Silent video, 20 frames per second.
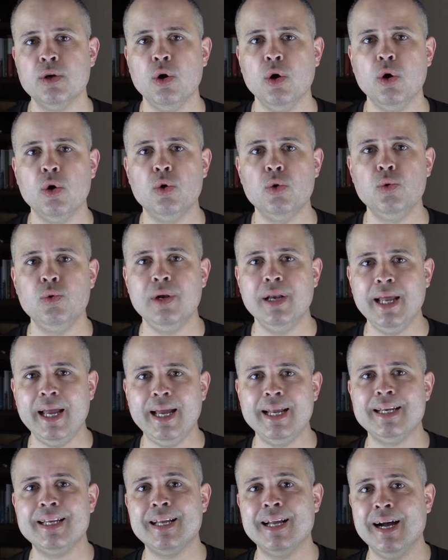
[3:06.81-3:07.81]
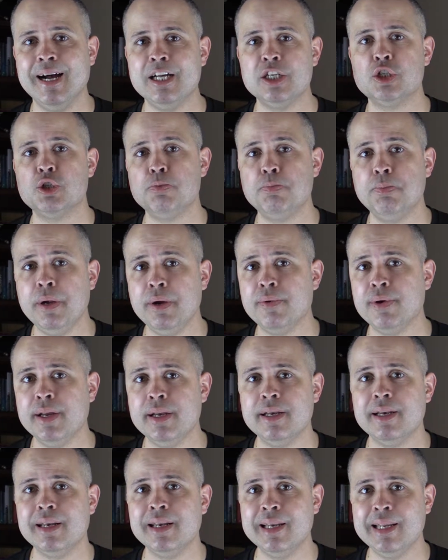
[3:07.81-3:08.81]
or who let God's
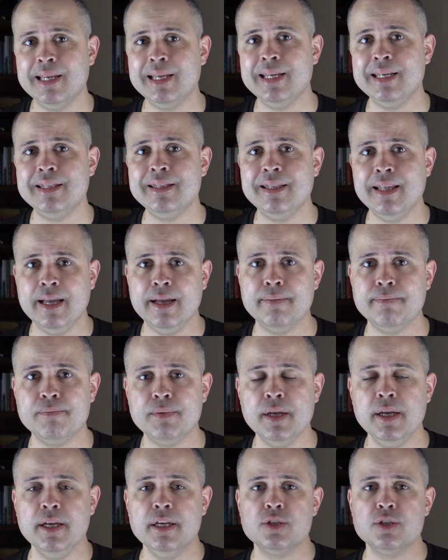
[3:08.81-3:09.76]
Spirit lead them.